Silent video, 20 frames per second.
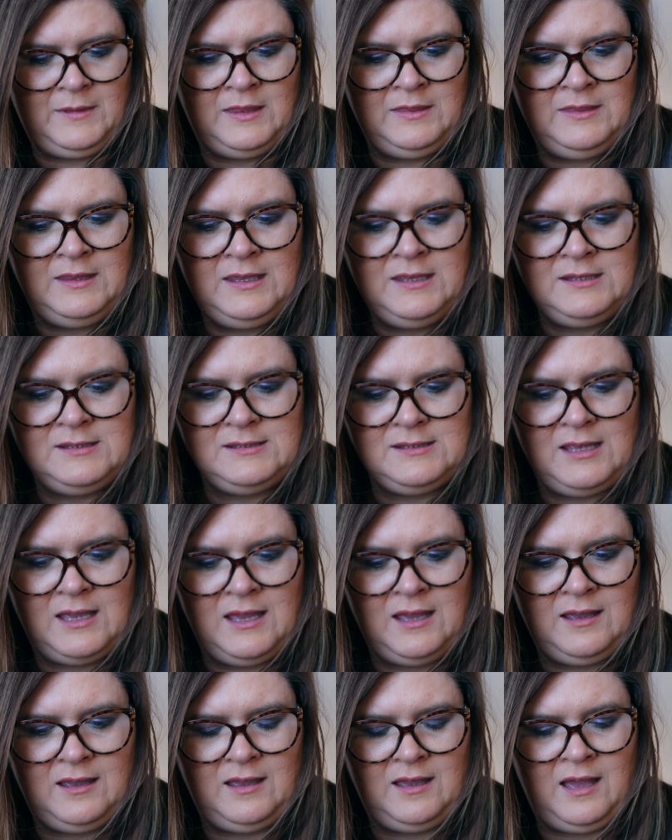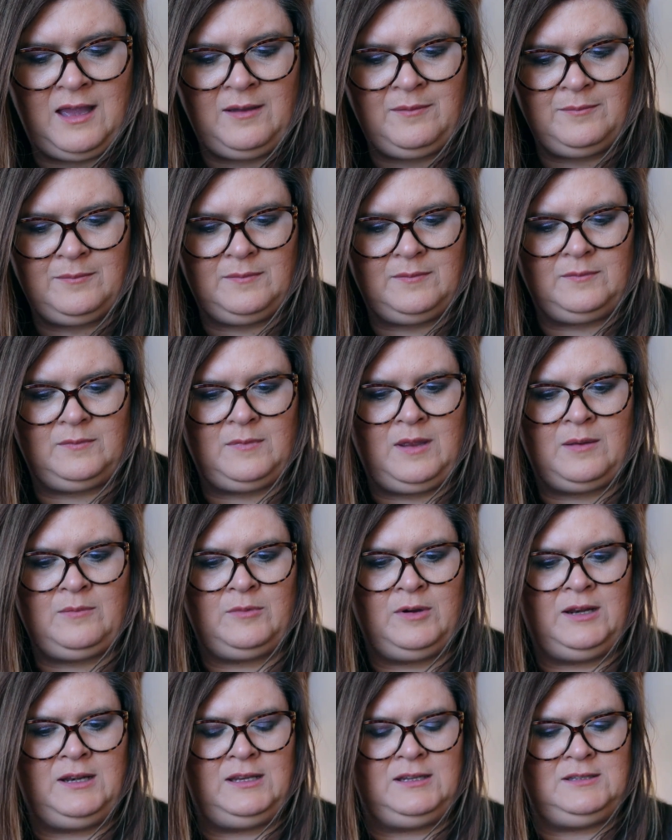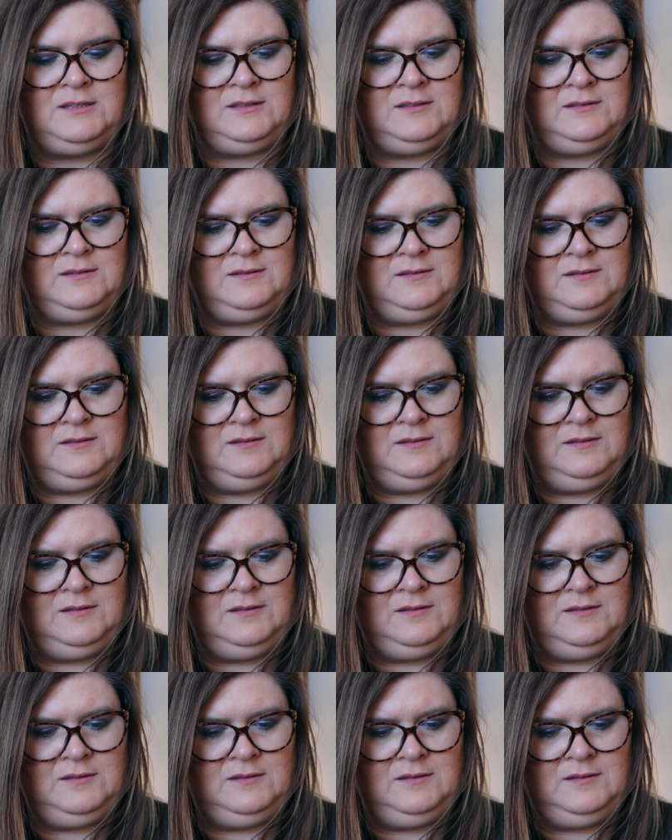And this, I'm ready to.